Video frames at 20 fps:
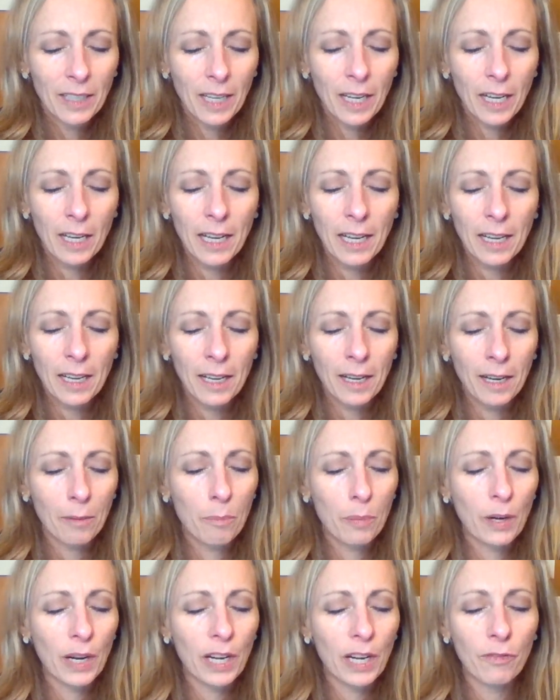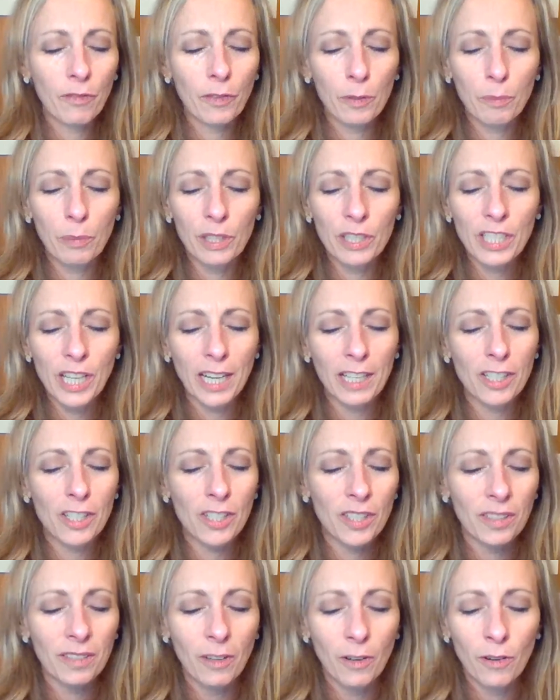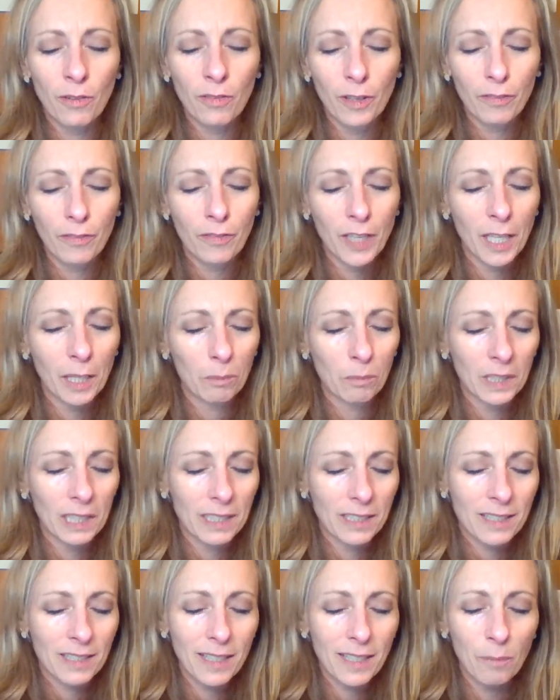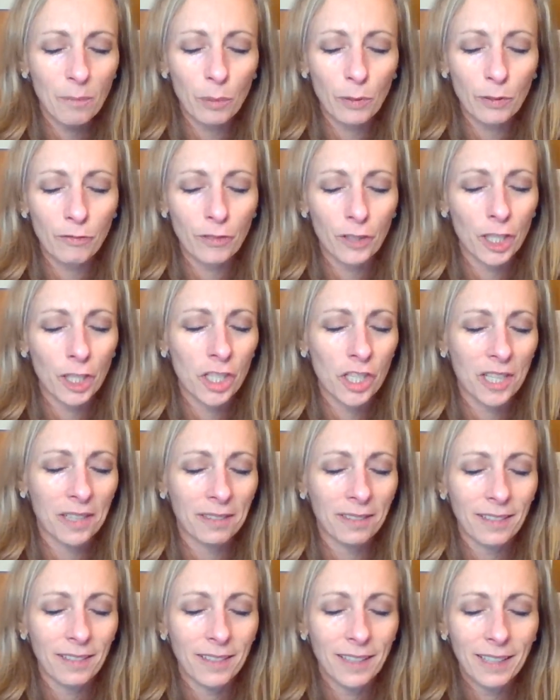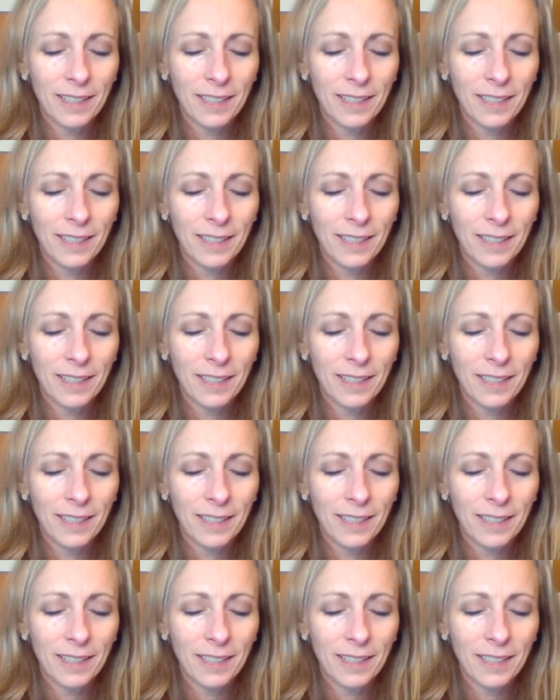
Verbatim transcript: I, I pray for protection over families and provision.